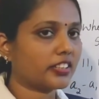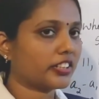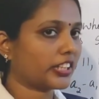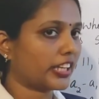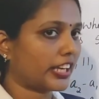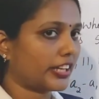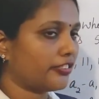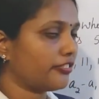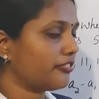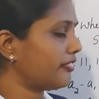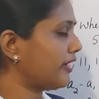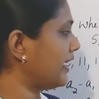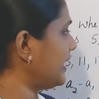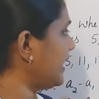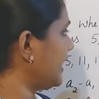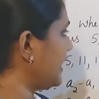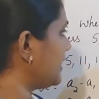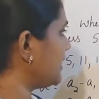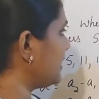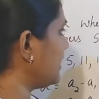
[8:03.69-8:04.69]
Can you find
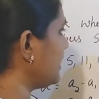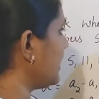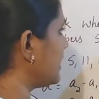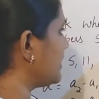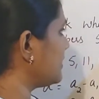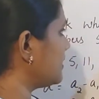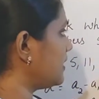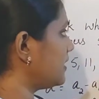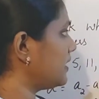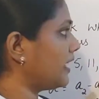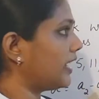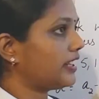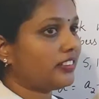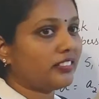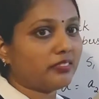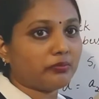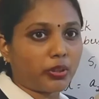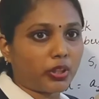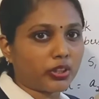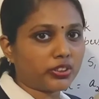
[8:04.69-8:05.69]
anything other than
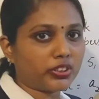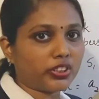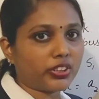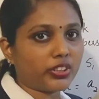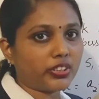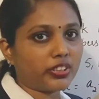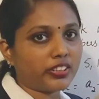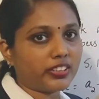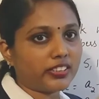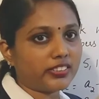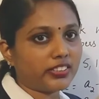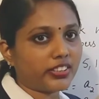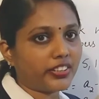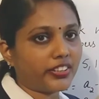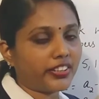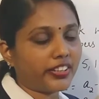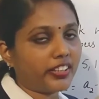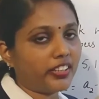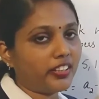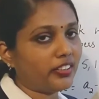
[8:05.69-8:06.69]
positive integer
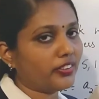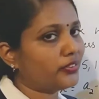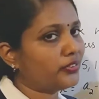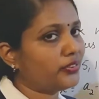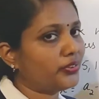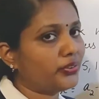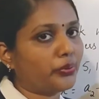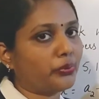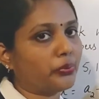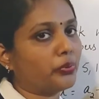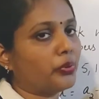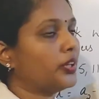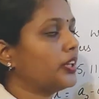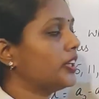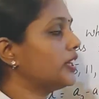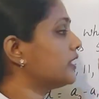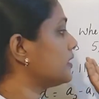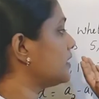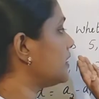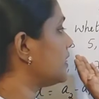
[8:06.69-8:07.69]
here? No.
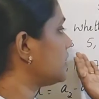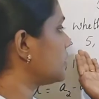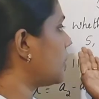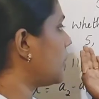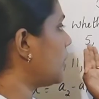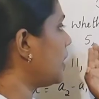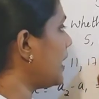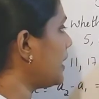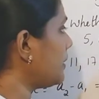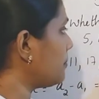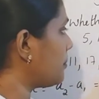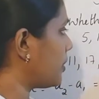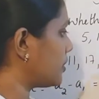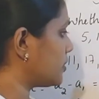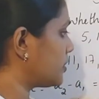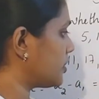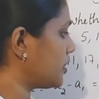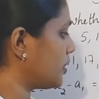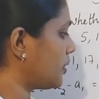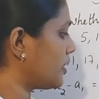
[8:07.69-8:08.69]
These all are
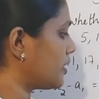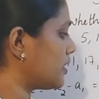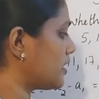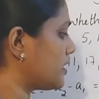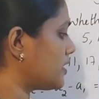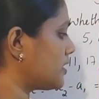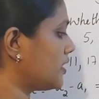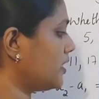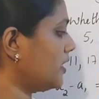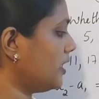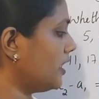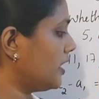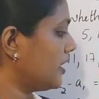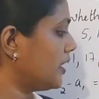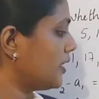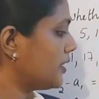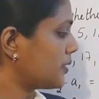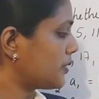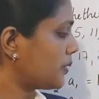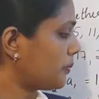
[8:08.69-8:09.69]
positive integer.
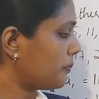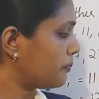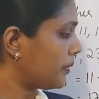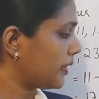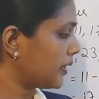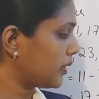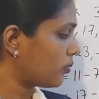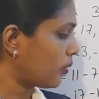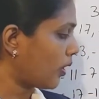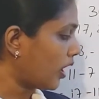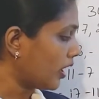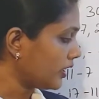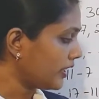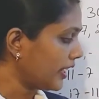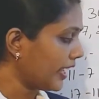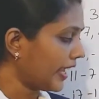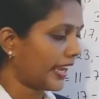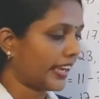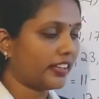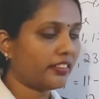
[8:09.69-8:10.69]
So, but what
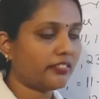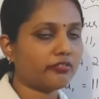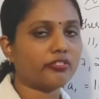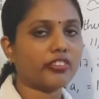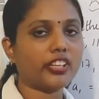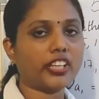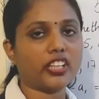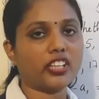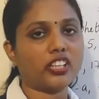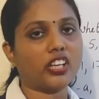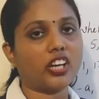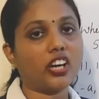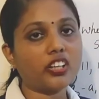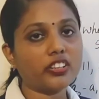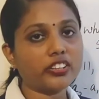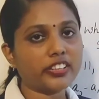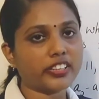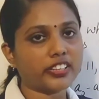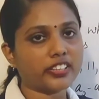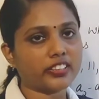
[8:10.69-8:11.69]
the N we got
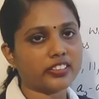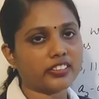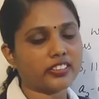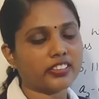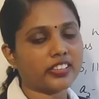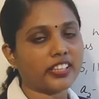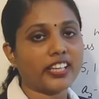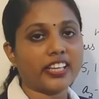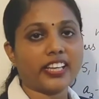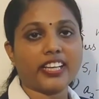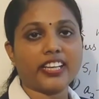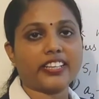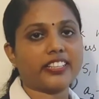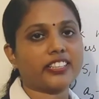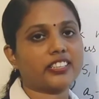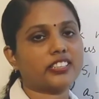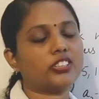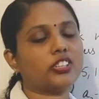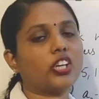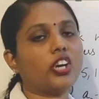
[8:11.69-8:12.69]
here, it
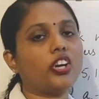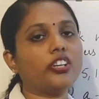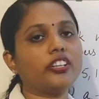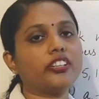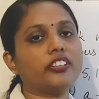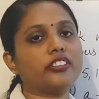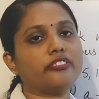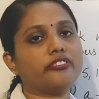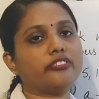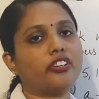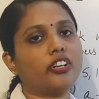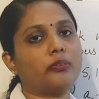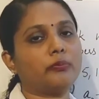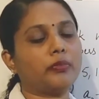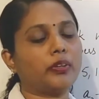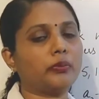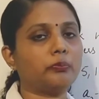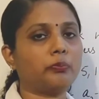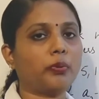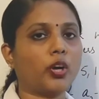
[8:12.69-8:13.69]
is not in the form
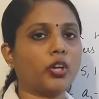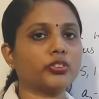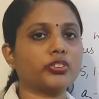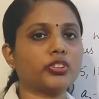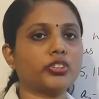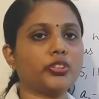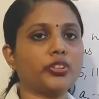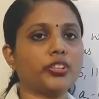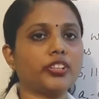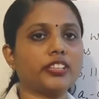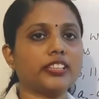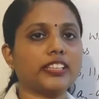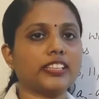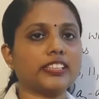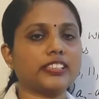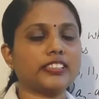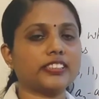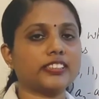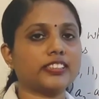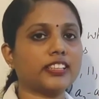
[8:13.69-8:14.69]
of positive
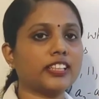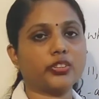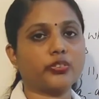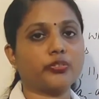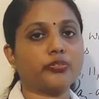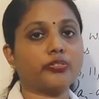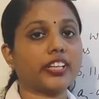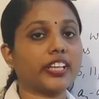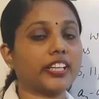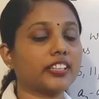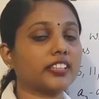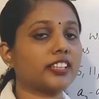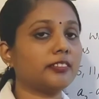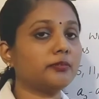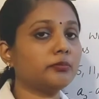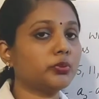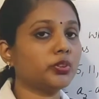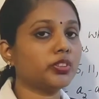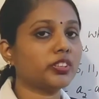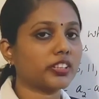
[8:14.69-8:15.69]
integer. We can come
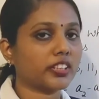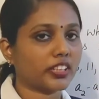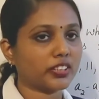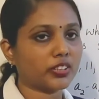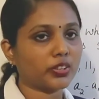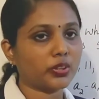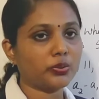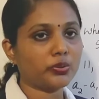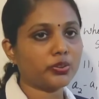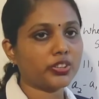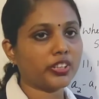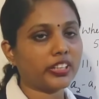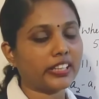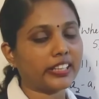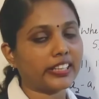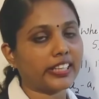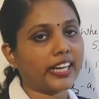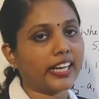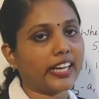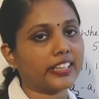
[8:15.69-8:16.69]
to the conclusion
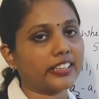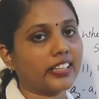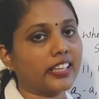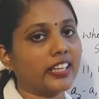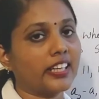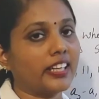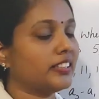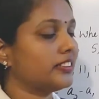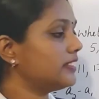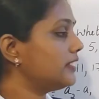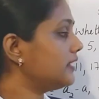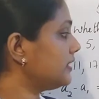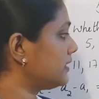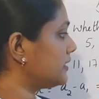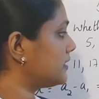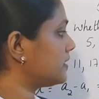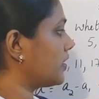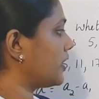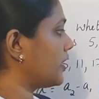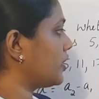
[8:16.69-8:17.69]
that this
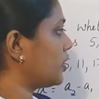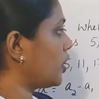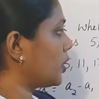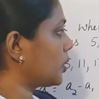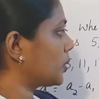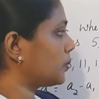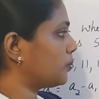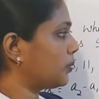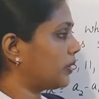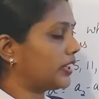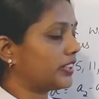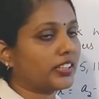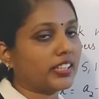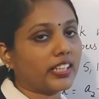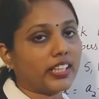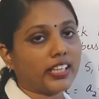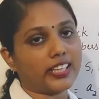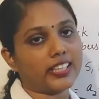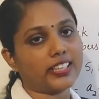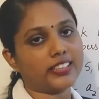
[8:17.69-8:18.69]
301
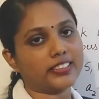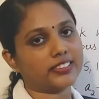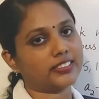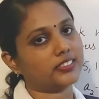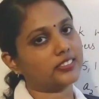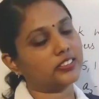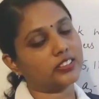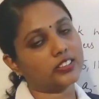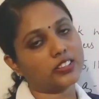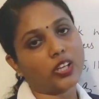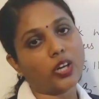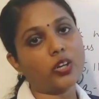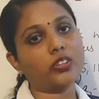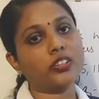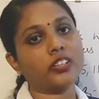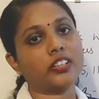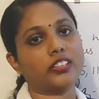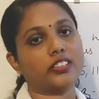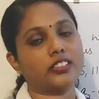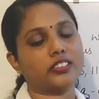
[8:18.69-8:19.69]
is not
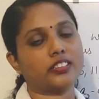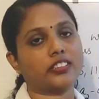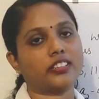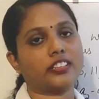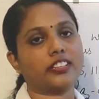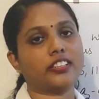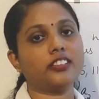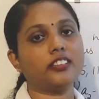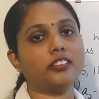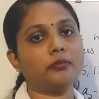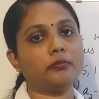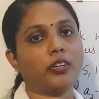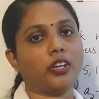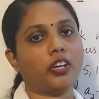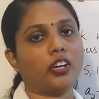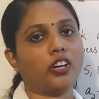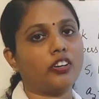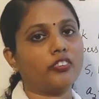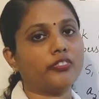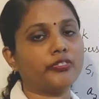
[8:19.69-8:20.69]
a term
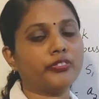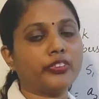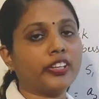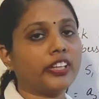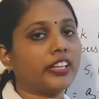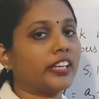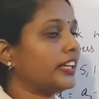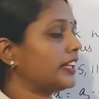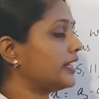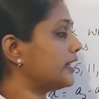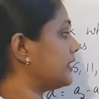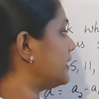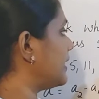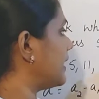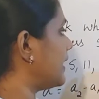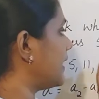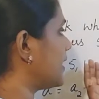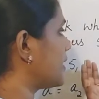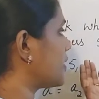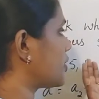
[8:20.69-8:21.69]
of the
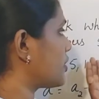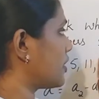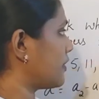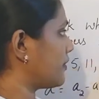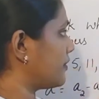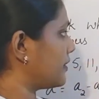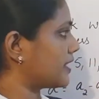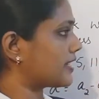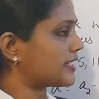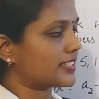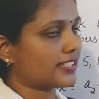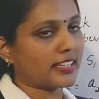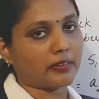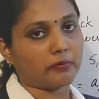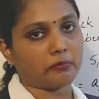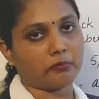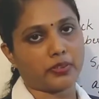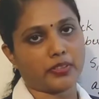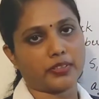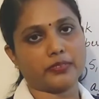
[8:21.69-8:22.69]
list of this number.